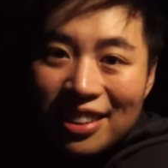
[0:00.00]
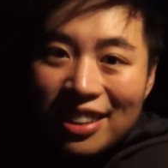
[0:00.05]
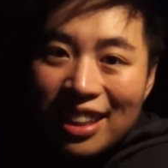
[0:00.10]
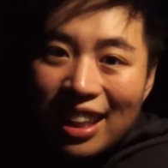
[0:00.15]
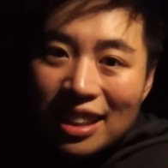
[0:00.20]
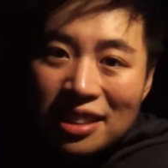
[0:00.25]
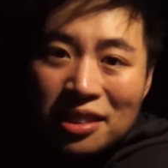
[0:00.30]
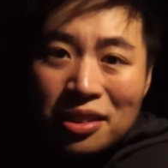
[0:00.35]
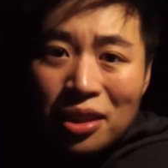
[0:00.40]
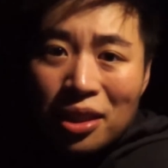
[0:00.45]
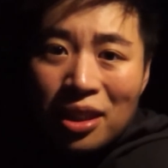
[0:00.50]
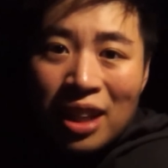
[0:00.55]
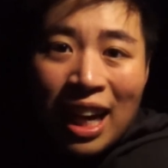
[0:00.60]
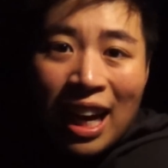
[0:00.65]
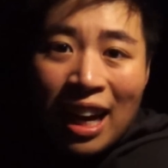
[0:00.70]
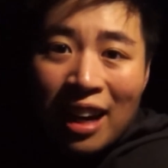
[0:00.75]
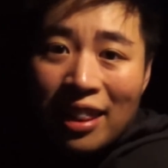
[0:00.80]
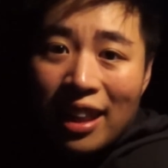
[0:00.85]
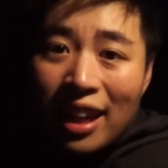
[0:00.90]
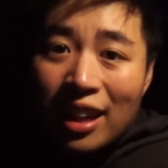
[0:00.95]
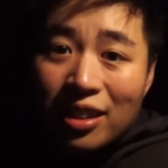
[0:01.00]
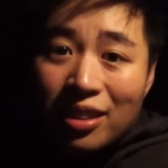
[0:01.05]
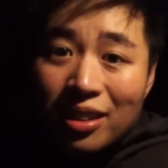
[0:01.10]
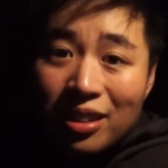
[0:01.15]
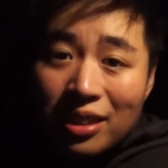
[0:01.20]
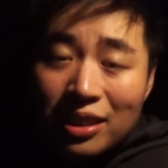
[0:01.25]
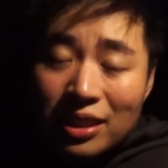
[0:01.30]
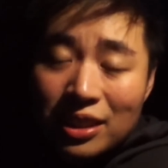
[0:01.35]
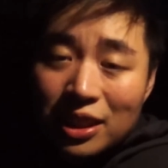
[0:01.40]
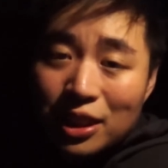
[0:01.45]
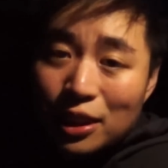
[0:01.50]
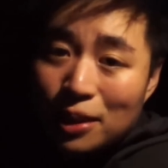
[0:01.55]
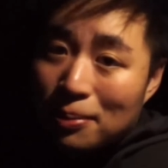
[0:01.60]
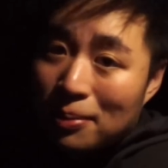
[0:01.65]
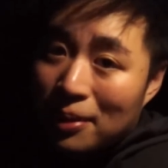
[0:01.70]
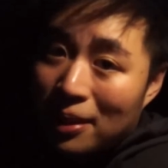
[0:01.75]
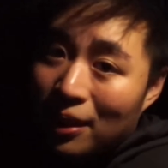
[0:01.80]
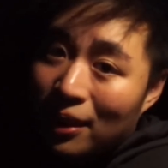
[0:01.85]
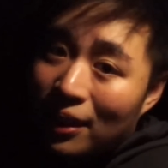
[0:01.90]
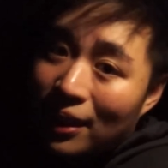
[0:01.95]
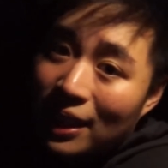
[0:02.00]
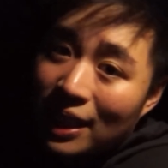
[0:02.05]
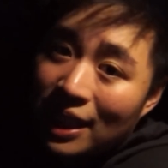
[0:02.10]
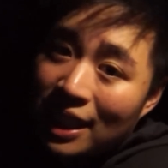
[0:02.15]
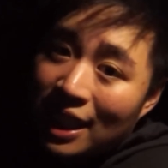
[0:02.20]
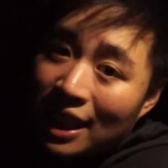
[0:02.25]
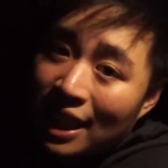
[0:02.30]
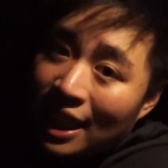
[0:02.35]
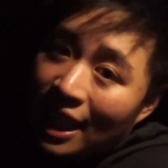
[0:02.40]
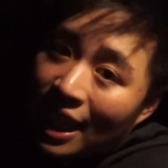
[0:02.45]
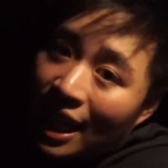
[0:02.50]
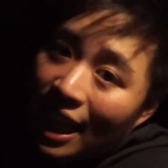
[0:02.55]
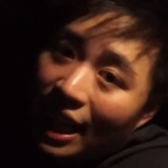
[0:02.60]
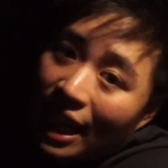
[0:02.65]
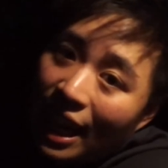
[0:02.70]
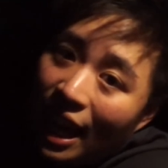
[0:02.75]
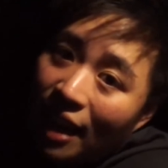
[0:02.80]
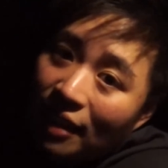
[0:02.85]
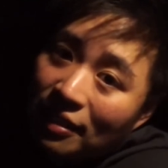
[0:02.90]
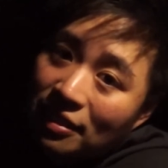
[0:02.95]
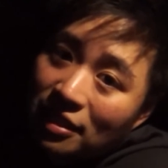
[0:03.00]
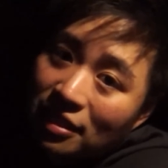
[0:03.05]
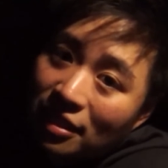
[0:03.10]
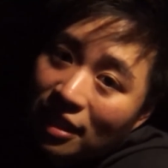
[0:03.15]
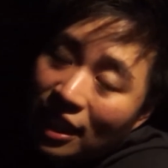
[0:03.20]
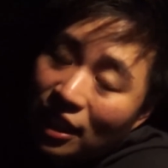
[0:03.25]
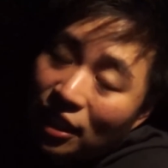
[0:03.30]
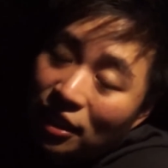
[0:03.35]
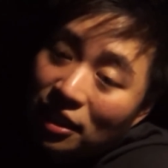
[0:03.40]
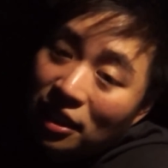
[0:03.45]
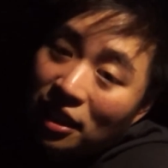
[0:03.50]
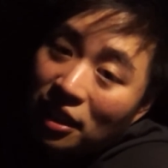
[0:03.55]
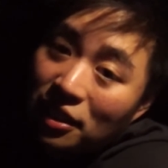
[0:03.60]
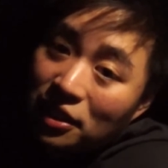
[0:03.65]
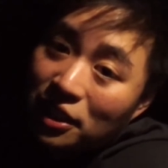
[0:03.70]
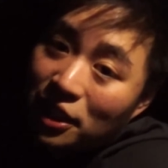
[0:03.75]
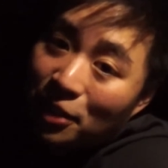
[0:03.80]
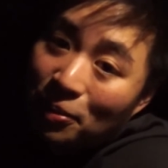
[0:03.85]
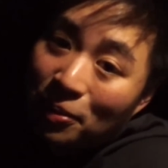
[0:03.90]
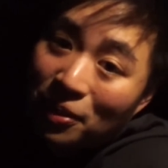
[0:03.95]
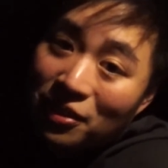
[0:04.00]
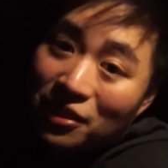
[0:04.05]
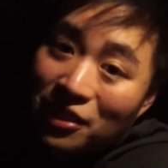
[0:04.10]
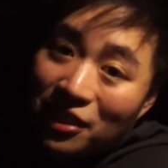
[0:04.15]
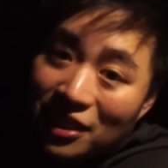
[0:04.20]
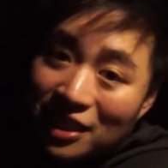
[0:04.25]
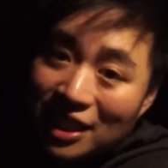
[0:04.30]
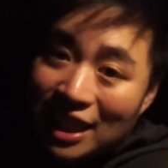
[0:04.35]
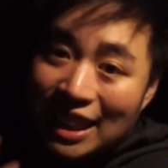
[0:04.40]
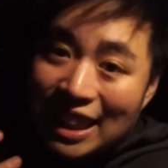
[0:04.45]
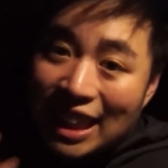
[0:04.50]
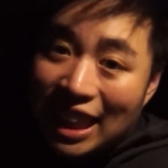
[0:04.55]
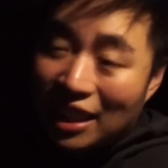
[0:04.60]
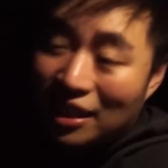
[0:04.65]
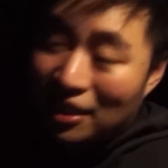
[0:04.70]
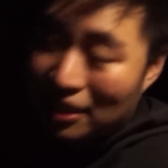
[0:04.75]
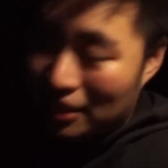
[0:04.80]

you guys know how that goes tomorrow after I go to the gym, of course. I need to